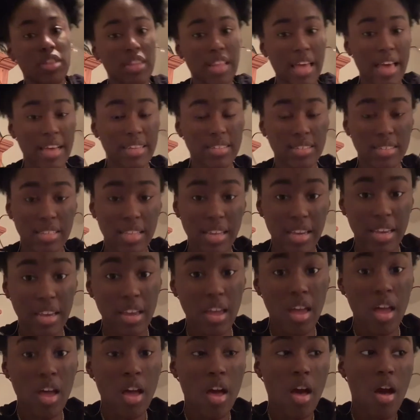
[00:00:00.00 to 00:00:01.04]
last thing.
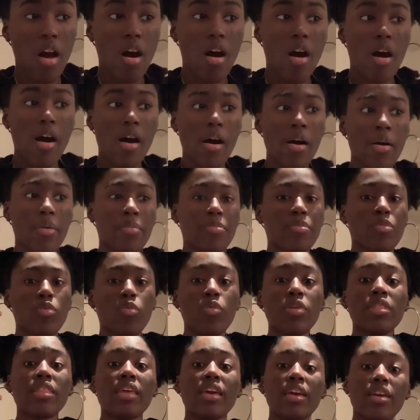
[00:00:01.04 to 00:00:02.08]

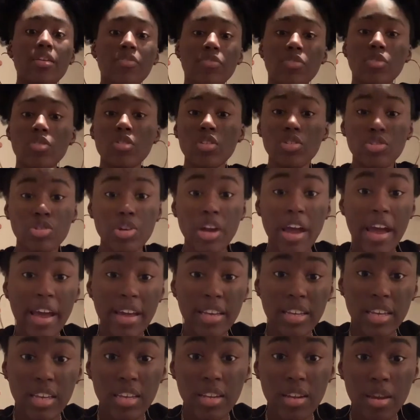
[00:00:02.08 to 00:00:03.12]
When they give you the
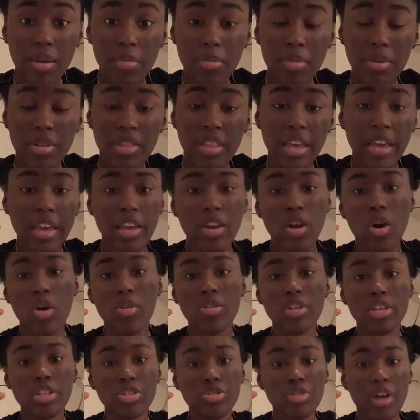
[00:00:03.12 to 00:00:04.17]
tracking number, they can
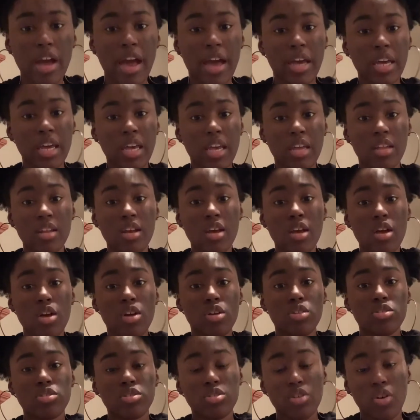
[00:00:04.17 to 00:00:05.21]
only track it
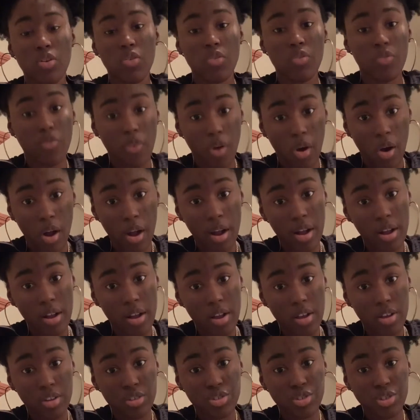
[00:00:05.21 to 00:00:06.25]
so far.
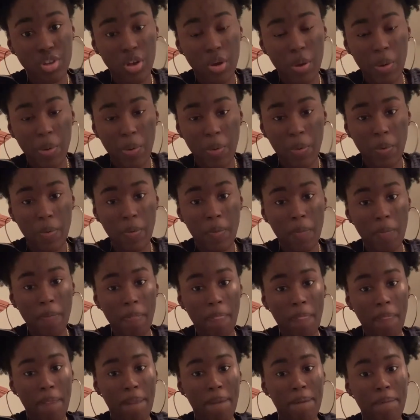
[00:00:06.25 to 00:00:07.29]
So
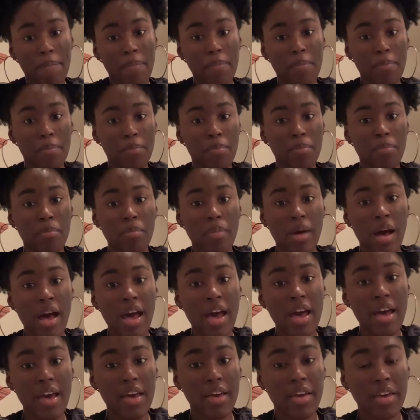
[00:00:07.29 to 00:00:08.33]

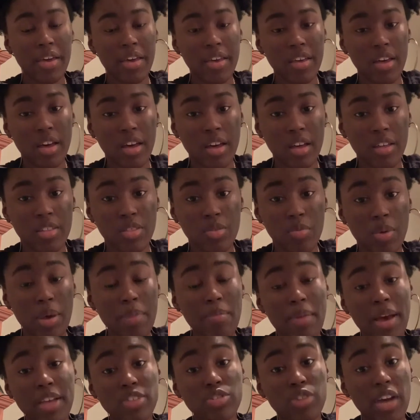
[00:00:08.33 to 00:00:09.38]
the way
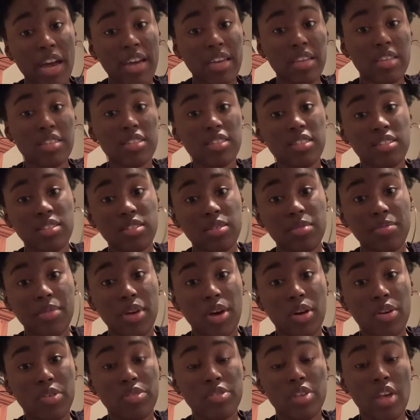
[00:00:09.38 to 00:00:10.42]
my tracking system
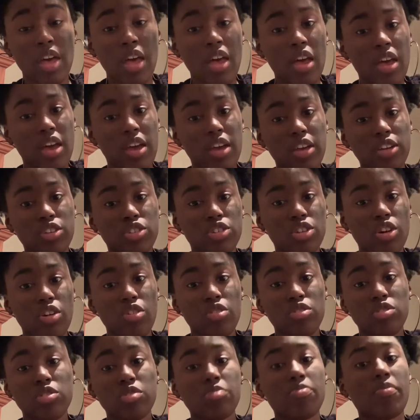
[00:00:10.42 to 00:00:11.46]
goes, it
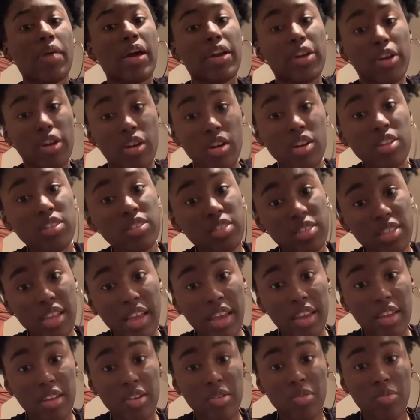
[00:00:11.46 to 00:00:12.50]
shows my current state,